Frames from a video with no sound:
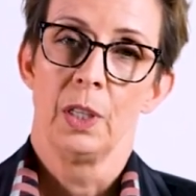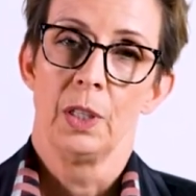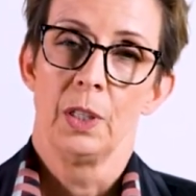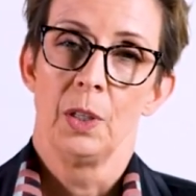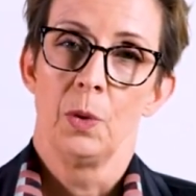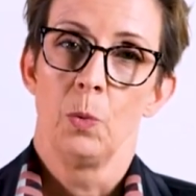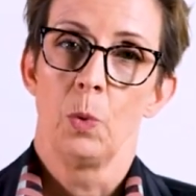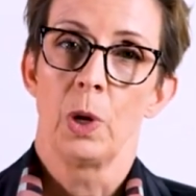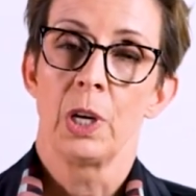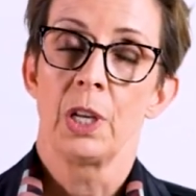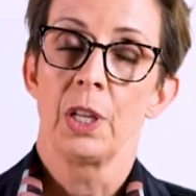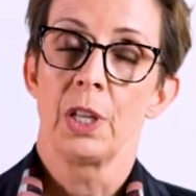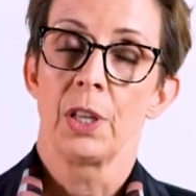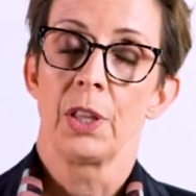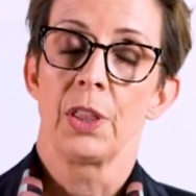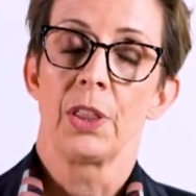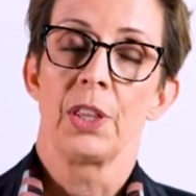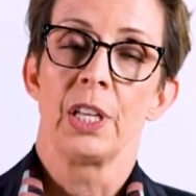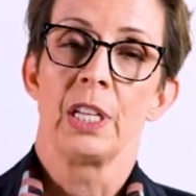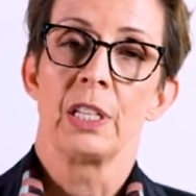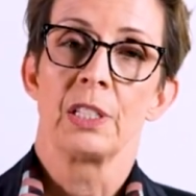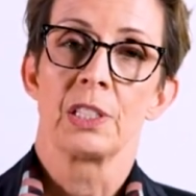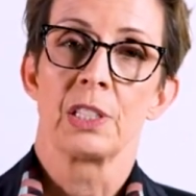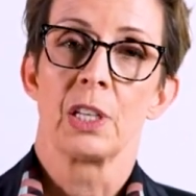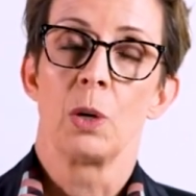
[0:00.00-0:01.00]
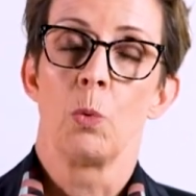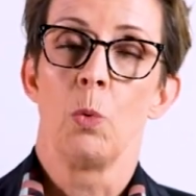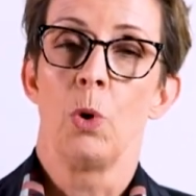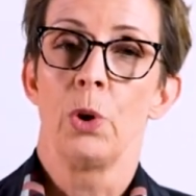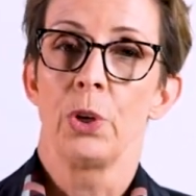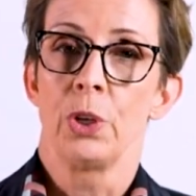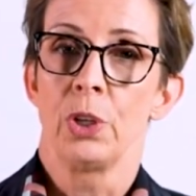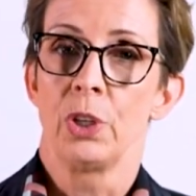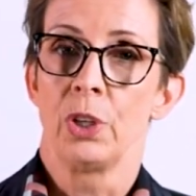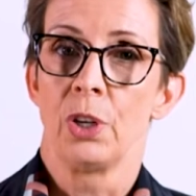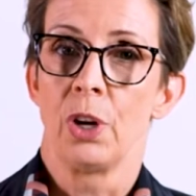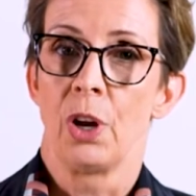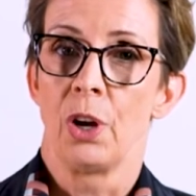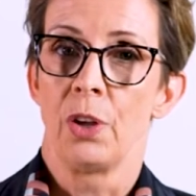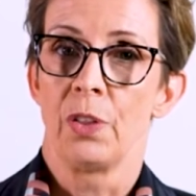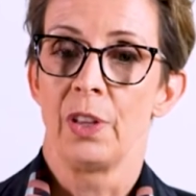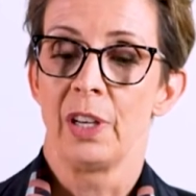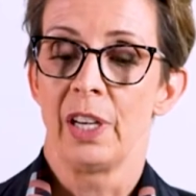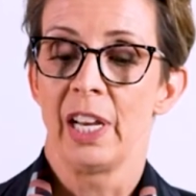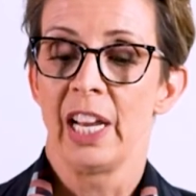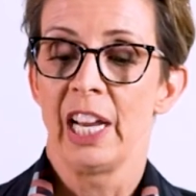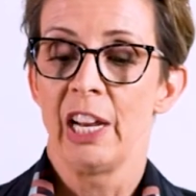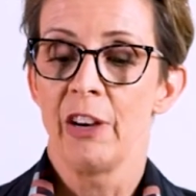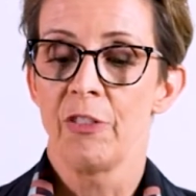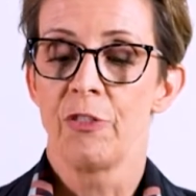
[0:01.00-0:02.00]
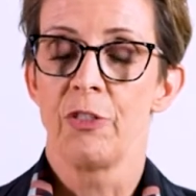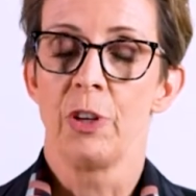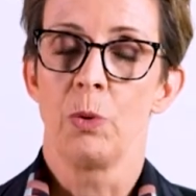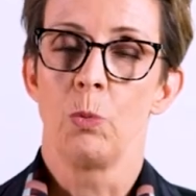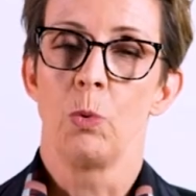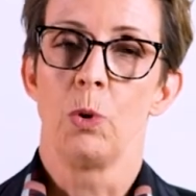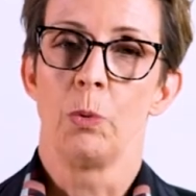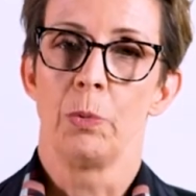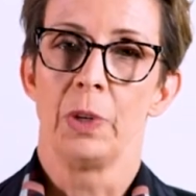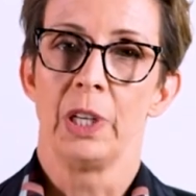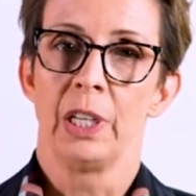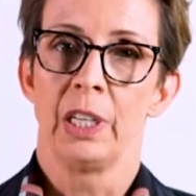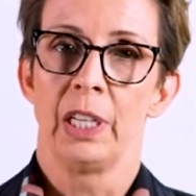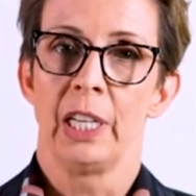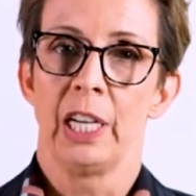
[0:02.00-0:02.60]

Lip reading: One of the things that I want you to know, that every woman,